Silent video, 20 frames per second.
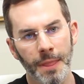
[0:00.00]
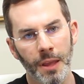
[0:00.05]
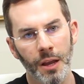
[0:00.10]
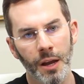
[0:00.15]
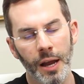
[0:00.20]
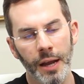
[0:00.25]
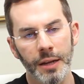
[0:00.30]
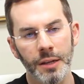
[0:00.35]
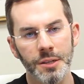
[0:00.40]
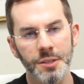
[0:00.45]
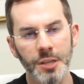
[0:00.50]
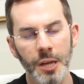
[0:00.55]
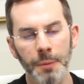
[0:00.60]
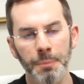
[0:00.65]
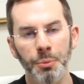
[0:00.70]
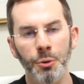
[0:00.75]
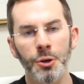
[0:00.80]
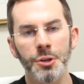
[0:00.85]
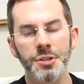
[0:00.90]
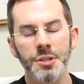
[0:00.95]
I can say
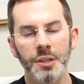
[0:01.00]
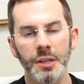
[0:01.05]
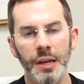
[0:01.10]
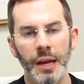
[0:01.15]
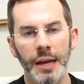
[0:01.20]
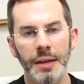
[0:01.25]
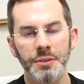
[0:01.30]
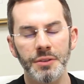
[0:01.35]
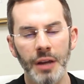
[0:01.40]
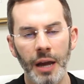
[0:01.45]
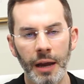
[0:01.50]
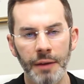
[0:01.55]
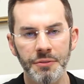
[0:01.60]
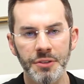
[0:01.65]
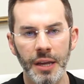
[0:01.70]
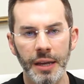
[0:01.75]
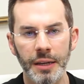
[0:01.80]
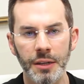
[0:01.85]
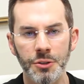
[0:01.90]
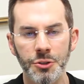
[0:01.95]
personally, I've
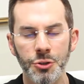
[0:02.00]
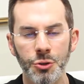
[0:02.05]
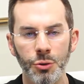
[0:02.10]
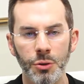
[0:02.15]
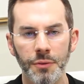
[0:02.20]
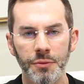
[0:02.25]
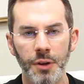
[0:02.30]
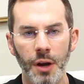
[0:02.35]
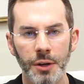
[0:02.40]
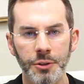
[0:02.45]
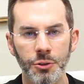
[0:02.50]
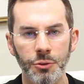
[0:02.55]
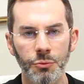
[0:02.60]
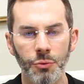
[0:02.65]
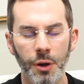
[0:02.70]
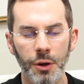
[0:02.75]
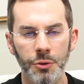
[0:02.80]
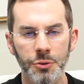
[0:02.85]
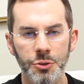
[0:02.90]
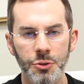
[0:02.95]
taken 2 of Dr.
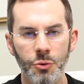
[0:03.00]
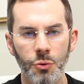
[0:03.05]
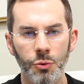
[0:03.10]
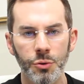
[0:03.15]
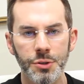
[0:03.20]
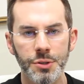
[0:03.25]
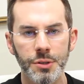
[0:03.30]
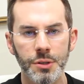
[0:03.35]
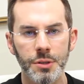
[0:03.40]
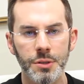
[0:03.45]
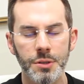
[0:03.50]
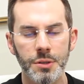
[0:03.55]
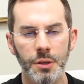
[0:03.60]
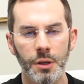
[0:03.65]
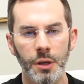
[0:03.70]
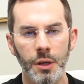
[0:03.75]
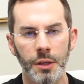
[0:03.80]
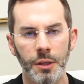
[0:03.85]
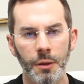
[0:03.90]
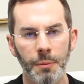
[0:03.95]
Runels' courses
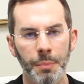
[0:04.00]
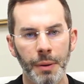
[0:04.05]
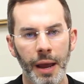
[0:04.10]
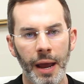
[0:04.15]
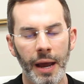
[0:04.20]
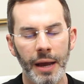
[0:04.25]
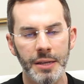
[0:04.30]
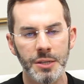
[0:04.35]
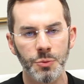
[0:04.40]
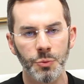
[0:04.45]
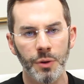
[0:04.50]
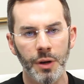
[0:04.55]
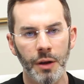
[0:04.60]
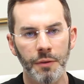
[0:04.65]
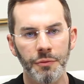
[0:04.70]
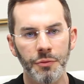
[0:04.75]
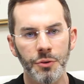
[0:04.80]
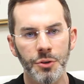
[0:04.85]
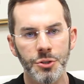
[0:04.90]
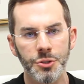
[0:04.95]
in the past when I
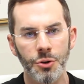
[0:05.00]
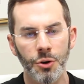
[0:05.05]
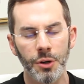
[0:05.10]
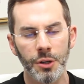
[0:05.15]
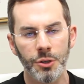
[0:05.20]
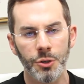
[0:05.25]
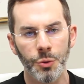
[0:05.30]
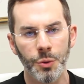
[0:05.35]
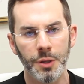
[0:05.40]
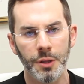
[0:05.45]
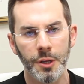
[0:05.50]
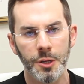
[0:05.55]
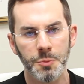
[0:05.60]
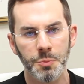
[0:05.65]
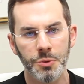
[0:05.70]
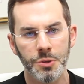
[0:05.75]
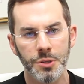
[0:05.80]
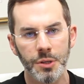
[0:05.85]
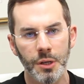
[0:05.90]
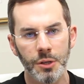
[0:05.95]
first started doing these
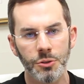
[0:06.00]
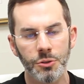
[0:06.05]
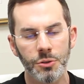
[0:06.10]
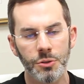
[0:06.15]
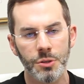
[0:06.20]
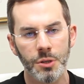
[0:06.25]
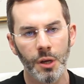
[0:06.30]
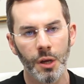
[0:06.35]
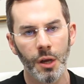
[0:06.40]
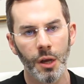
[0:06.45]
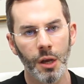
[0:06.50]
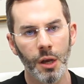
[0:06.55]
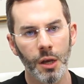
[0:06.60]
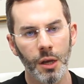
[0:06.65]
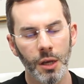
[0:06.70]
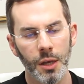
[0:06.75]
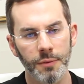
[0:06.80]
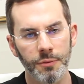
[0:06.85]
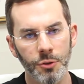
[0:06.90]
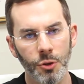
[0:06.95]
procedures.
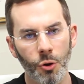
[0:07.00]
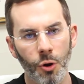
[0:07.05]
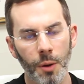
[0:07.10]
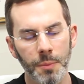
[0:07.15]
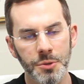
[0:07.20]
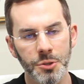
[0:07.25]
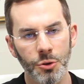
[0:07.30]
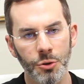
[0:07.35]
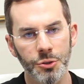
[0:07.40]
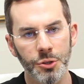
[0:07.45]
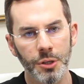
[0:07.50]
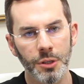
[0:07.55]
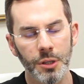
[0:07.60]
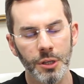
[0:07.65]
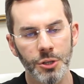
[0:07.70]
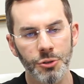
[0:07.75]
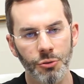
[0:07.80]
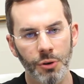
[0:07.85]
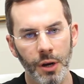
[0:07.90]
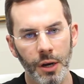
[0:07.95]
Even though I'm surgically
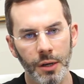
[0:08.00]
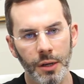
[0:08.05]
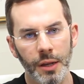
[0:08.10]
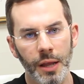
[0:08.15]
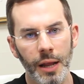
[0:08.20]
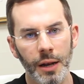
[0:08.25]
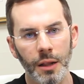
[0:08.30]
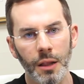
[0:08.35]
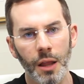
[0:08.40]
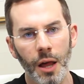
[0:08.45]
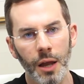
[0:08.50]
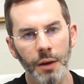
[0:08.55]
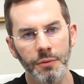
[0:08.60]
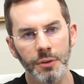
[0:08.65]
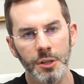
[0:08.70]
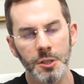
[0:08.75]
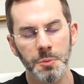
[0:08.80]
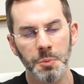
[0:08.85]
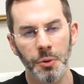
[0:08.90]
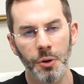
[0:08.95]
trained and had a lot of
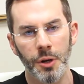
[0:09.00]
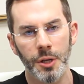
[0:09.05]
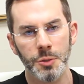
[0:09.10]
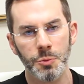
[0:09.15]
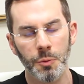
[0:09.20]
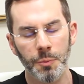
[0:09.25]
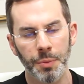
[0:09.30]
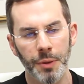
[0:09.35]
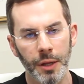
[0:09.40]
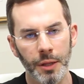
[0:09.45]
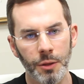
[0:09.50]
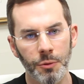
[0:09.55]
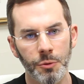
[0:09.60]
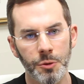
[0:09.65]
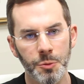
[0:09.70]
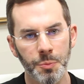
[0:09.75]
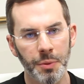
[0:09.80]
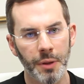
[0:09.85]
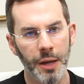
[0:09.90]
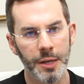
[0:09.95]
experience with
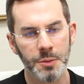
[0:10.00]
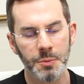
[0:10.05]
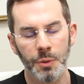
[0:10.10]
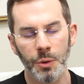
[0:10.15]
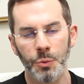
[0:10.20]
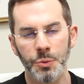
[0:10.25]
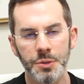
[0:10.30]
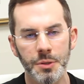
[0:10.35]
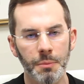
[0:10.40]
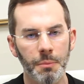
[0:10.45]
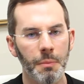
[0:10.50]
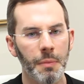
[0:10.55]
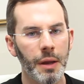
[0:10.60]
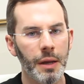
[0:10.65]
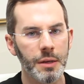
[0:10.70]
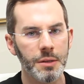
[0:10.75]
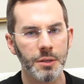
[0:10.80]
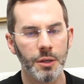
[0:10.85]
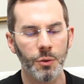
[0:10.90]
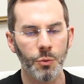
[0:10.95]
platelet-rich plasma, it was
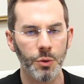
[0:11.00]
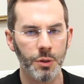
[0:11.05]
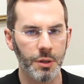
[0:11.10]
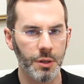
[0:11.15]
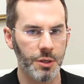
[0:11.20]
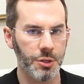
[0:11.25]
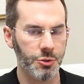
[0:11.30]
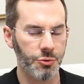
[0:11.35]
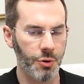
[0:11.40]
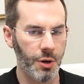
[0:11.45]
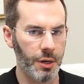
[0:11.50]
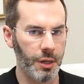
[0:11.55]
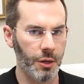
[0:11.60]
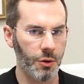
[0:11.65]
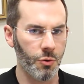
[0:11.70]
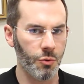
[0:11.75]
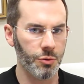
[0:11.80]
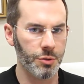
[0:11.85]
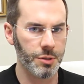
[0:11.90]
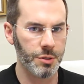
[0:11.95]
amazing what these training
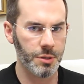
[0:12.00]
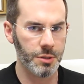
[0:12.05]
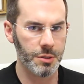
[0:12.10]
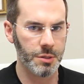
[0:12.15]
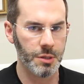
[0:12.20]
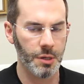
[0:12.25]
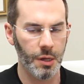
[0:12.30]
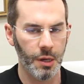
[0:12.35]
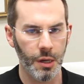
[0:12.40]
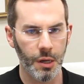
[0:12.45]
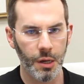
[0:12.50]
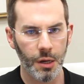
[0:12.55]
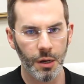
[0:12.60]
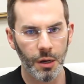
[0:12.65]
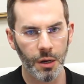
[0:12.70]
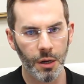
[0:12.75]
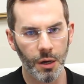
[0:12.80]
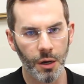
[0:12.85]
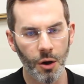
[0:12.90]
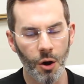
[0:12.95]
courses
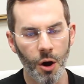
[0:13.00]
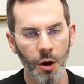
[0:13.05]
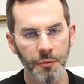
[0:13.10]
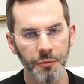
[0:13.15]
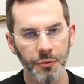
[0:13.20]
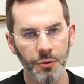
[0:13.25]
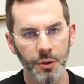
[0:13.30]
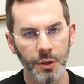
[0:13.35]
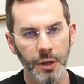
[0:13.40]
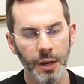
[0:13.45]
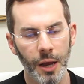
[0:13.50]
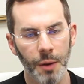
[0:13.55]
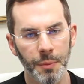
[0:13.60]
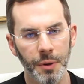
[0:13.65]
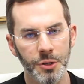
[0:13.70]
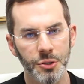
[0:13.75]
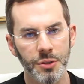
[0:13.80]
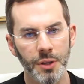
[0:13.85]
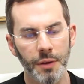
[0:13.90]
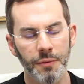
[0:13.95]
offered and how
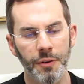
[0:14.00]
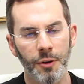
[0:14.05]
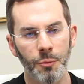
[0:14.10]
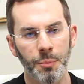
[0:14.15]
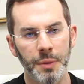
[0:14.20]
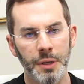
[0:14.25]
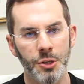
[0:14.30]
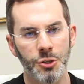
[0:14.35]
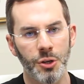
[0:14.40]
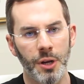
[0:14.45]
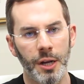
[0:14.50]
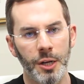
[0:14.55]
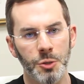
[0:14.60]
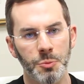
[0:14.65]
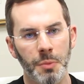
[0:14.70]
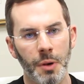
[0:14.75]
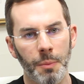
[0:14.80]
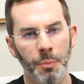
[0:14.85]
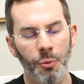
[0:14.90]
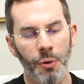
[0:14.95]
much they've helped me change
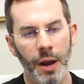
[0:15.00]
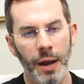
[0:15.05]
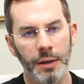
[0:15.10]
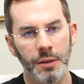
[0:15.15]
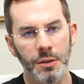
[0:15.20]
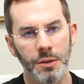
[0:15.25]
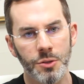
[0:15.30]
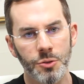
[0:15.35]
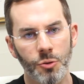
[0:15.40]
my practice.